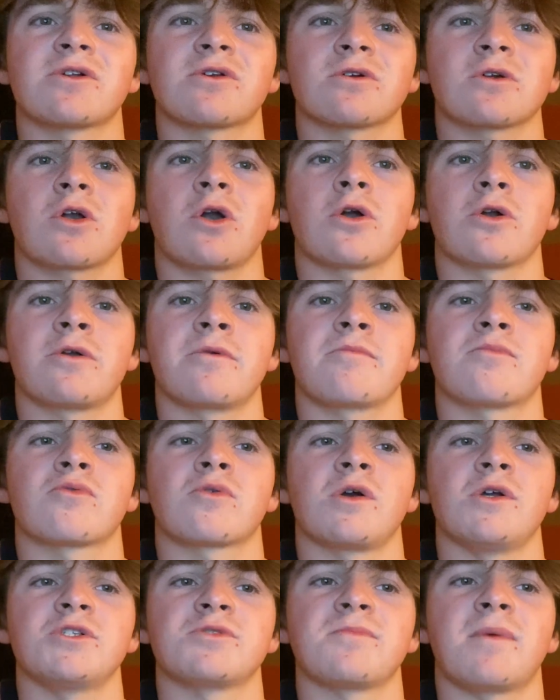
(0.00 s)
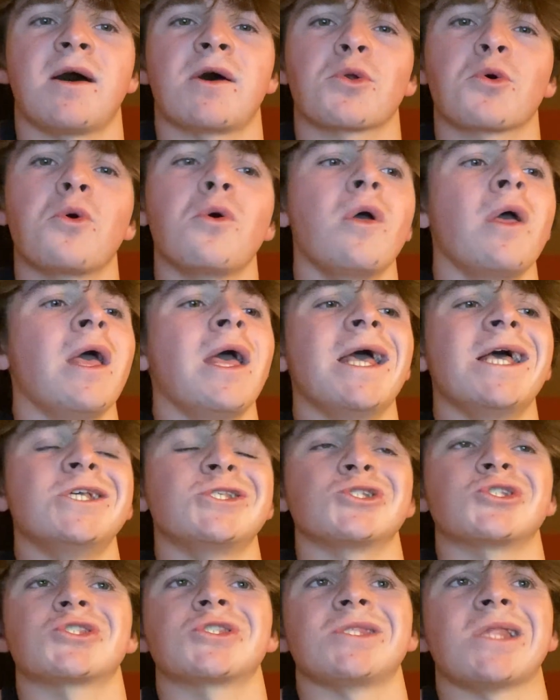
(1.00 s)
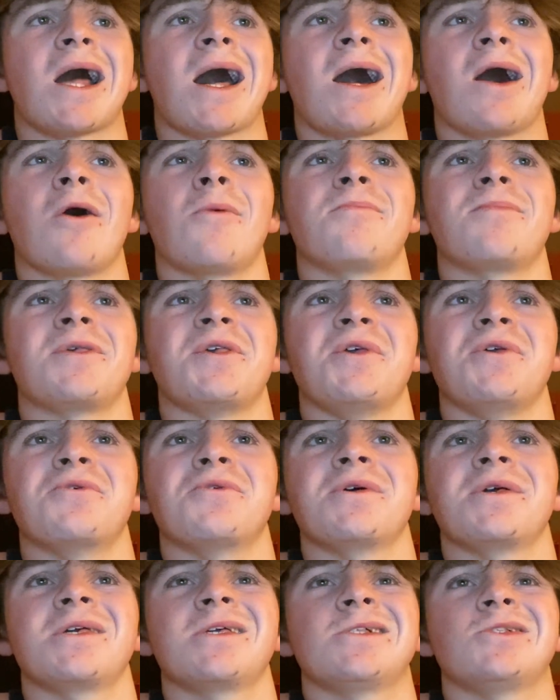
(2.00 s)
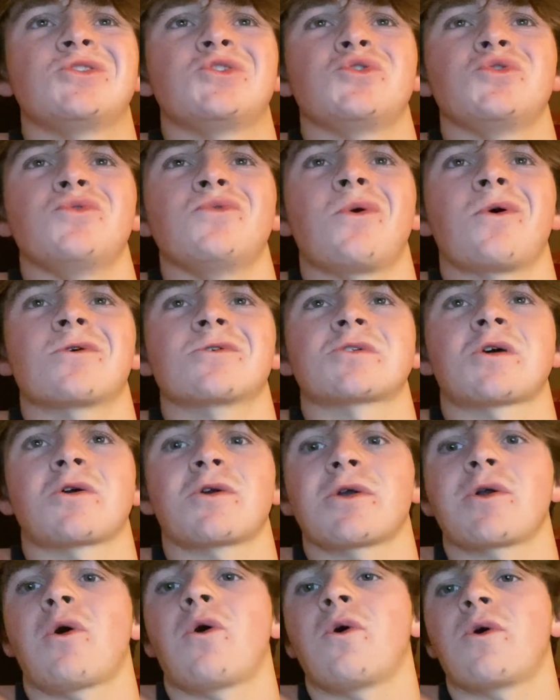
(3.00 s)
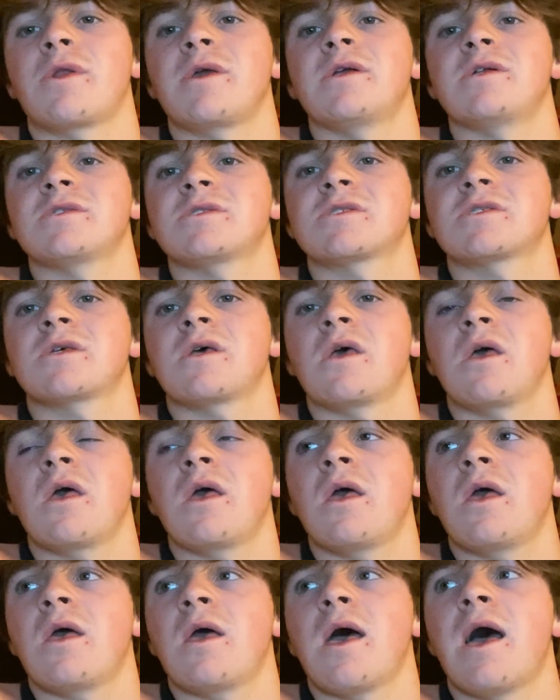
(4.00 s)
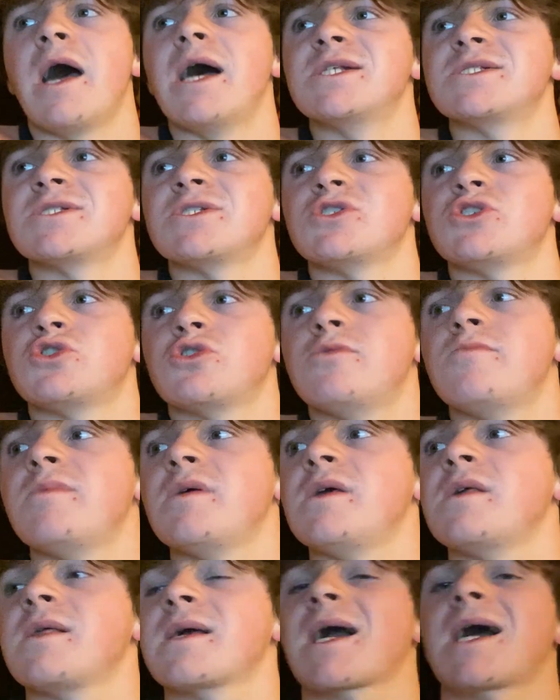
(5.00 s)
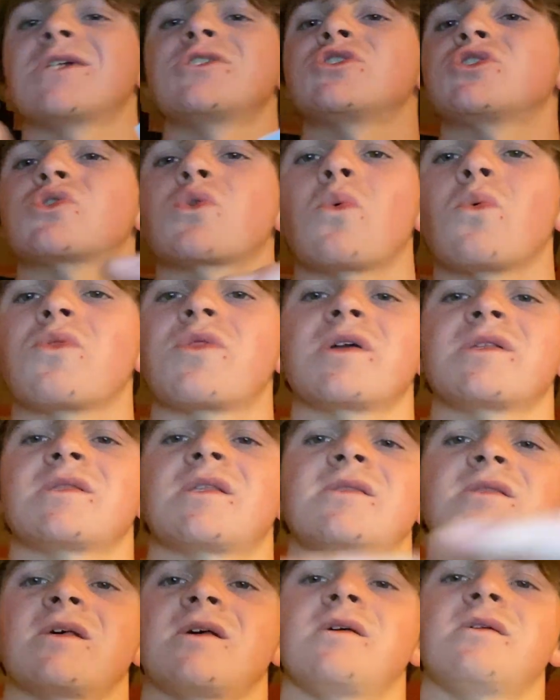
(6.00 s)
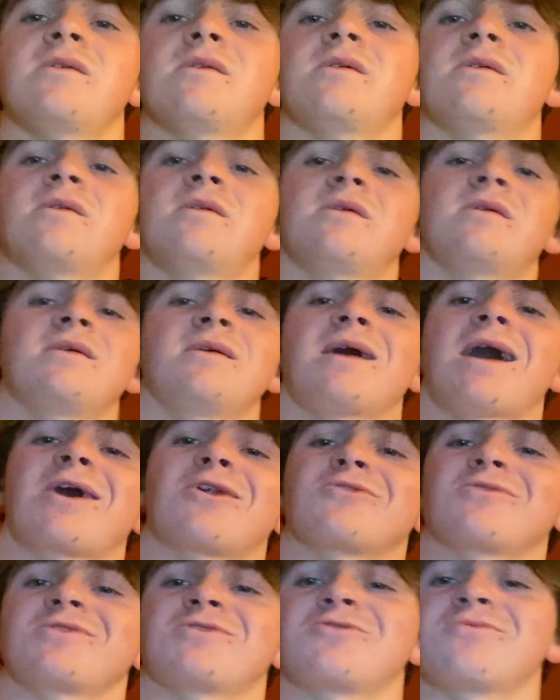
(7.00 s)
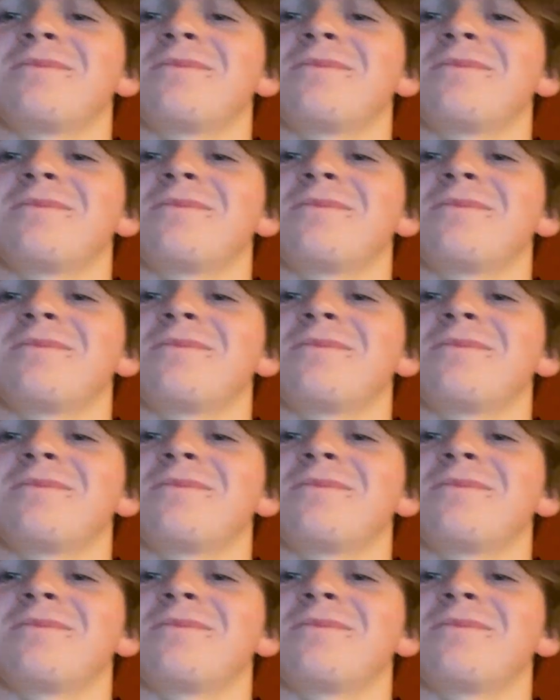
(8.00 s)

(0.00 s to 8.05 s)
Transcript: our current price model is just not appealing to our target audience as it should be. Like I just don't think that they I don't think they're